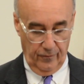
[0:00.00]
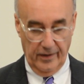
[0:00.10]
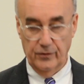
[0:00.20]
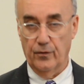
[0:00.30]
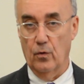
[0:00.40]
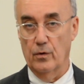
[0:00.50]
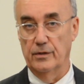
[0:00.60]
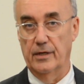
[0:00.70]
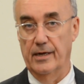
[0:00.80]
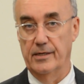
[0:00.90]
phase 4
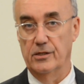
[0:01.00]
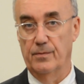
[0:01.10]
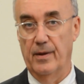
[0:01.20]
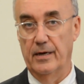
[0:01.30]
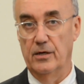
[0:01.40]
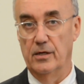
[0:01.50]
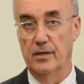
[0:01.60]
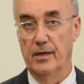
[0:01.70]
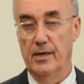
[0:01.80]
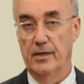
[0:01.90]
is anticipated
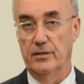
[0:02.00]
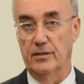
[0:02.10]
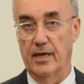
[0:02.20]
to